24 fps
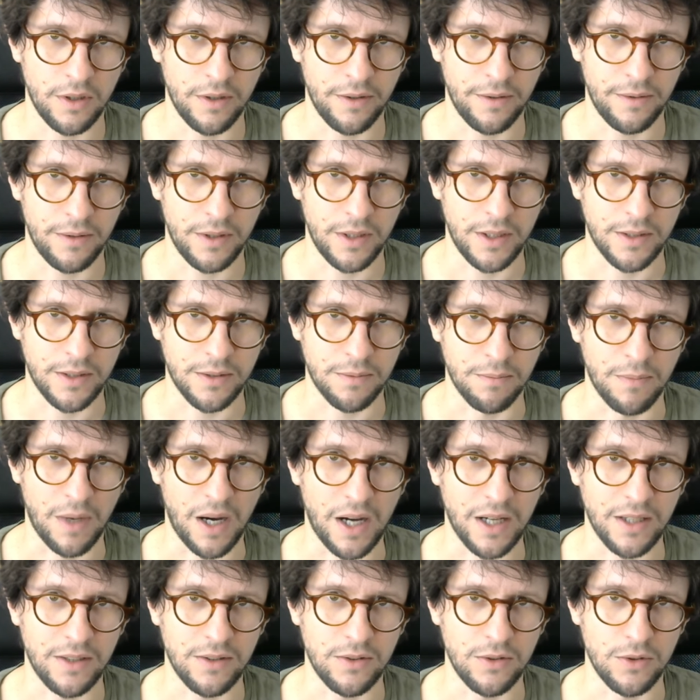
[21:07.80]
it
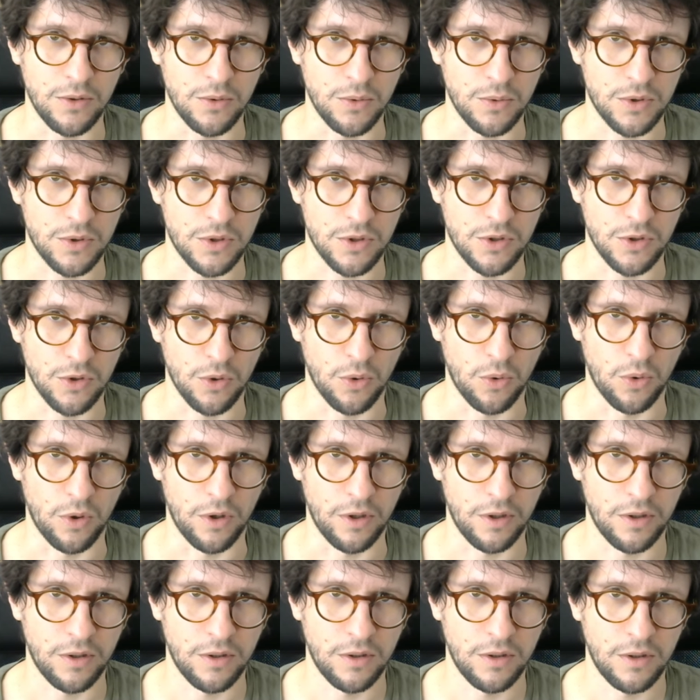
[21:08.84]
might use
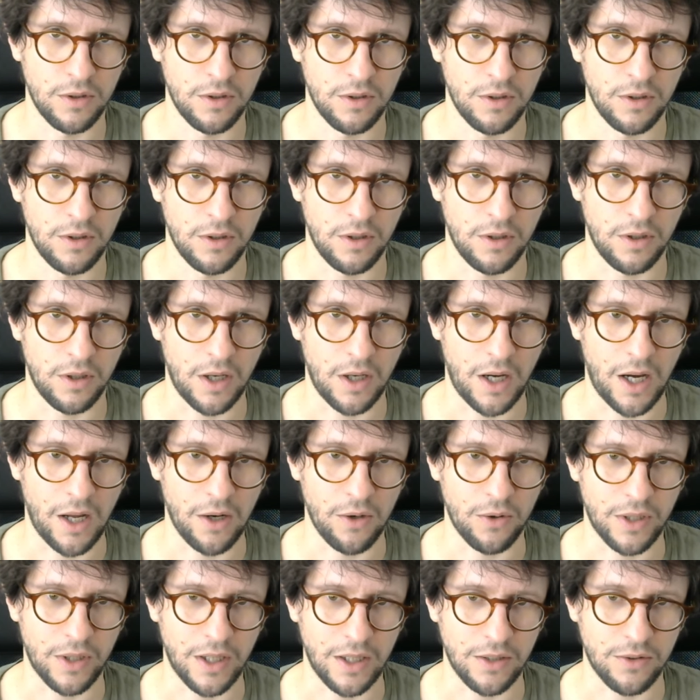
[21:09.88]
your
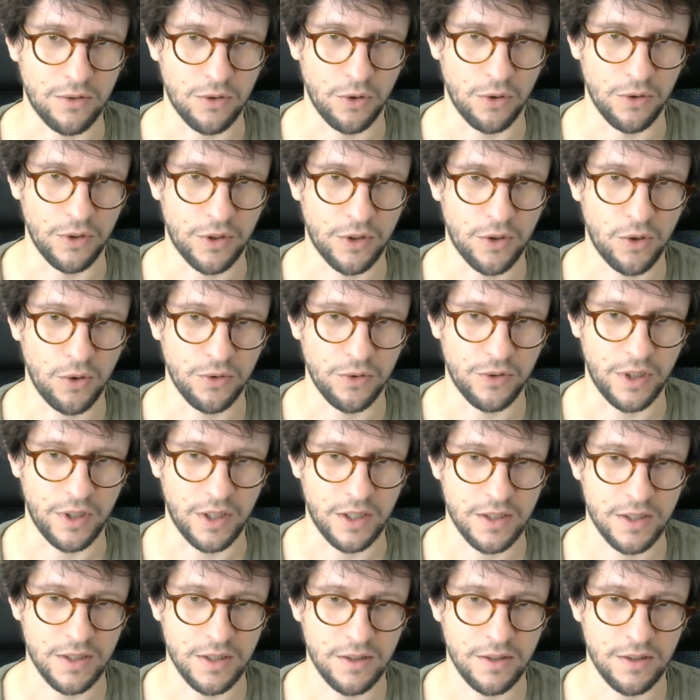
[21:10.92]
allocator on the
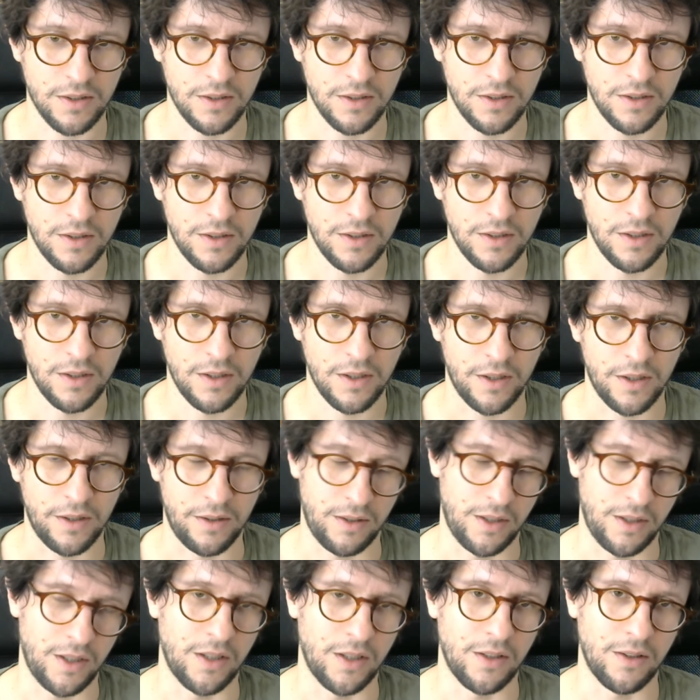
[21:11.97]
context.
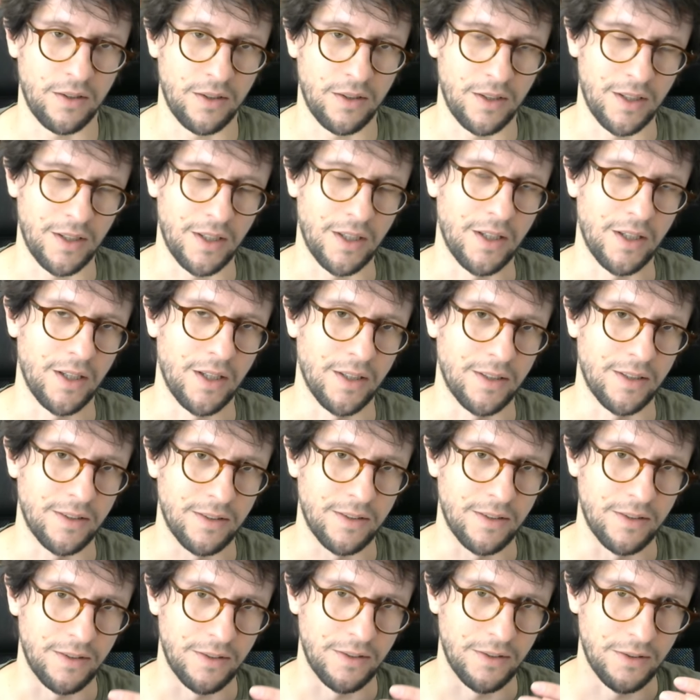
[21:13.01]
It
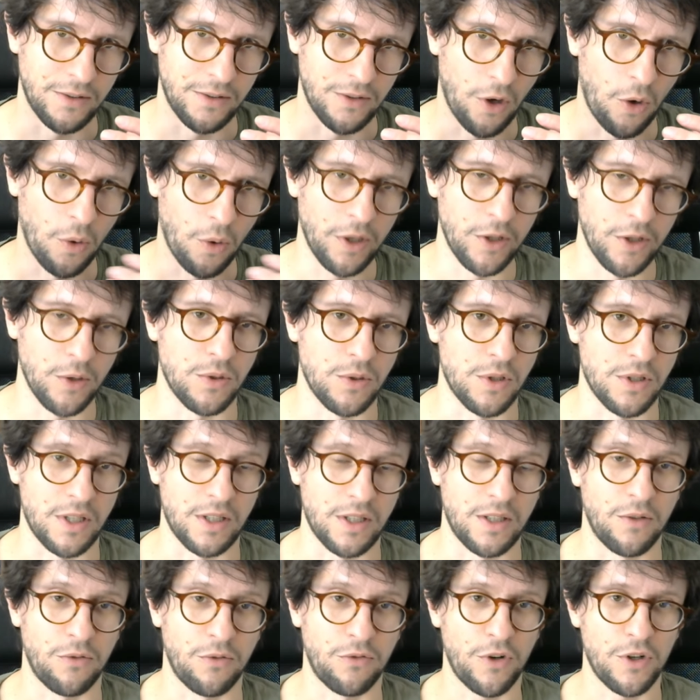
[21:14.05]
only uses
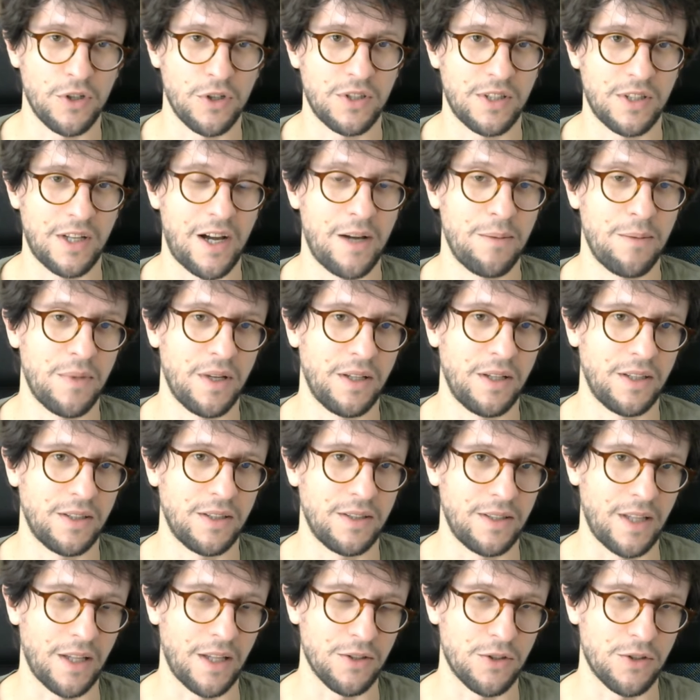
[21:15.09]
it the first time, and
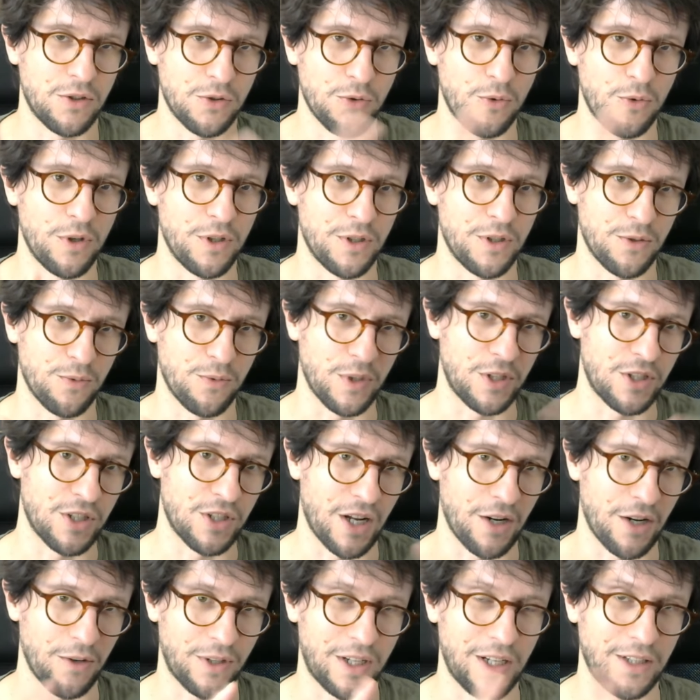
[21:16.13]
it then stores which
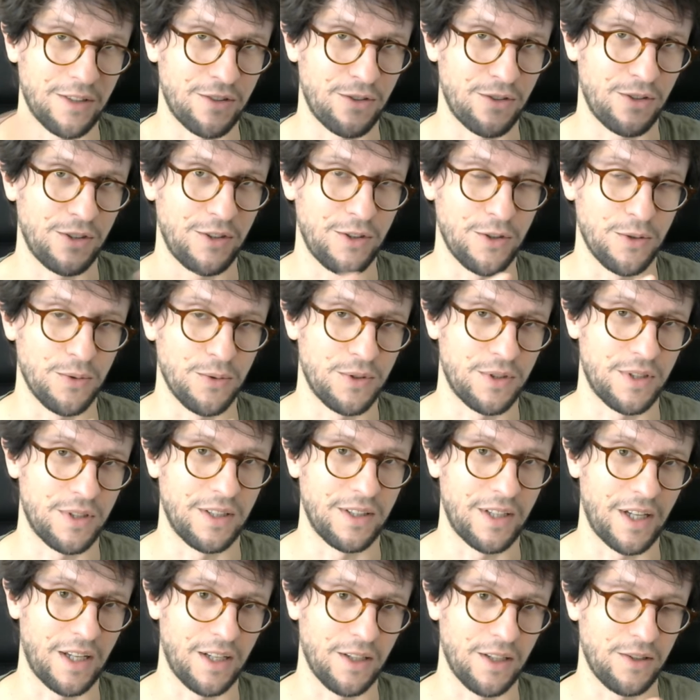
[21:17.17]
allocator it used,
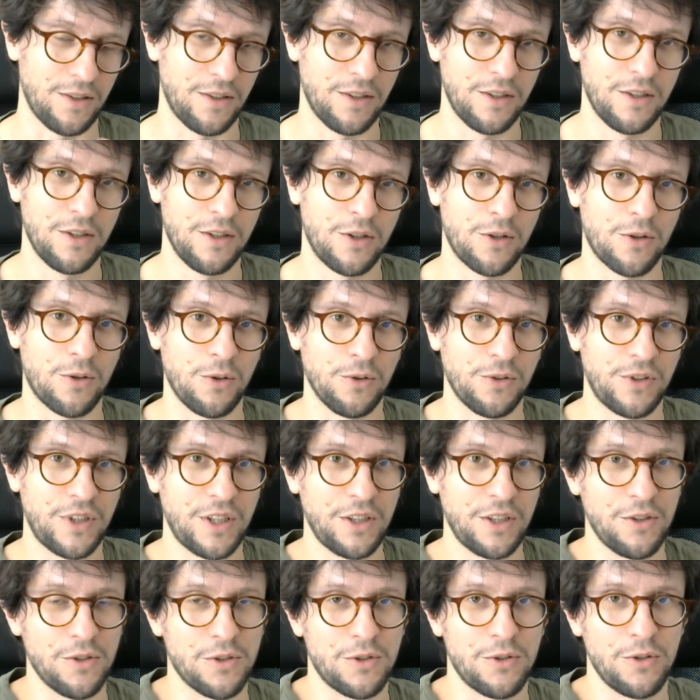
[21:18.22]
and then it
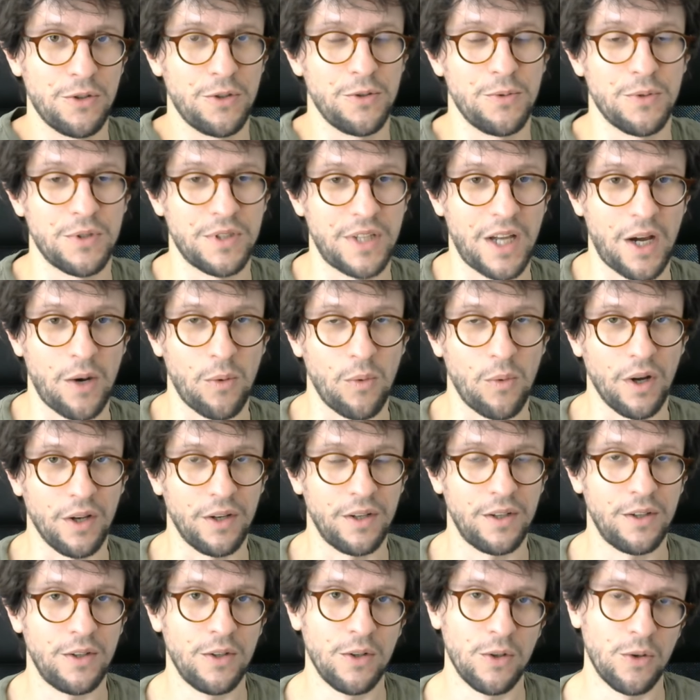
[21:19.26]
continues to use that
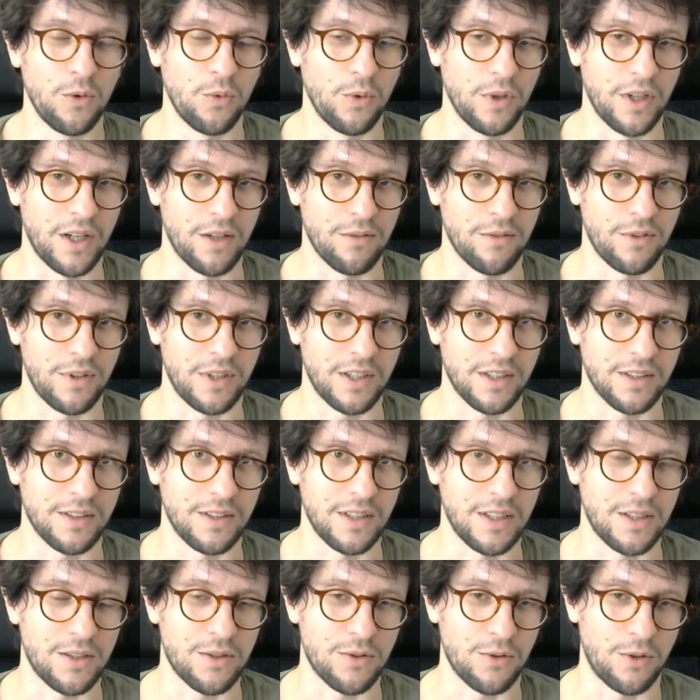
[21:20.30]
one whenever it
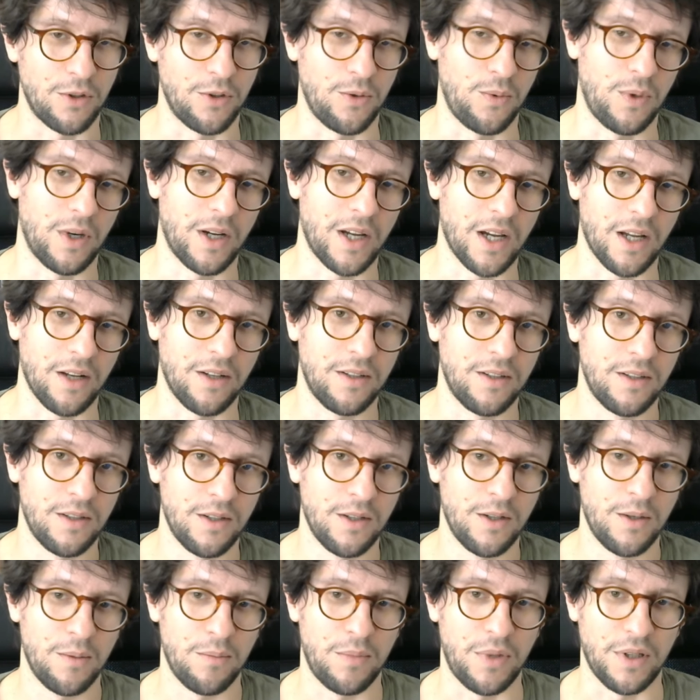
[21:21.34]
needs to grow again.
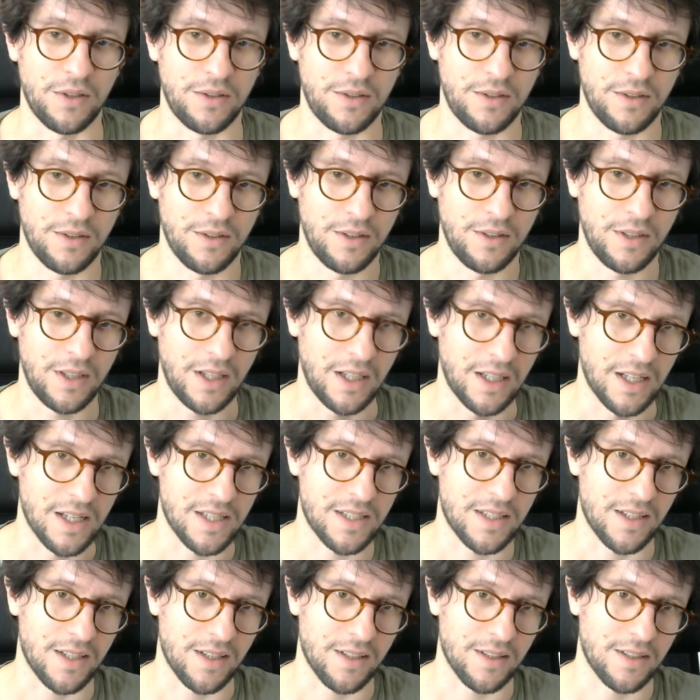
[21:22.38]
But in
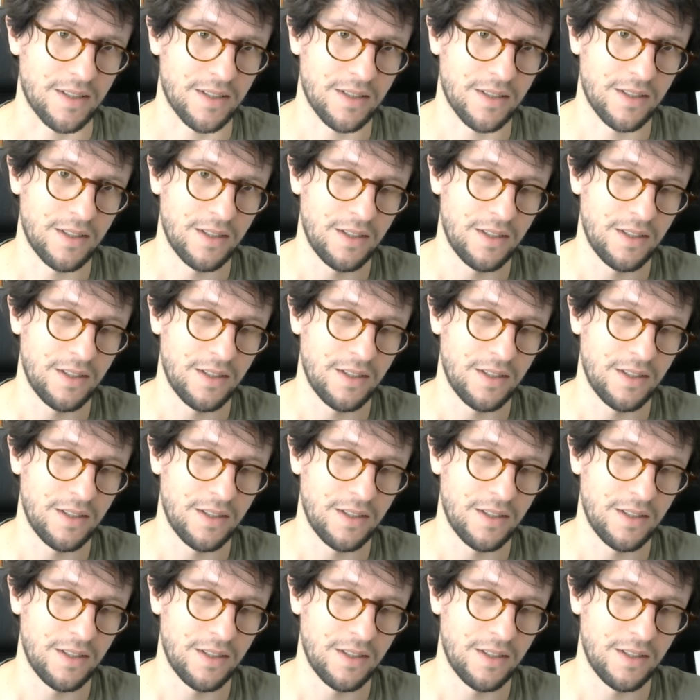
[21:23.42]
essence,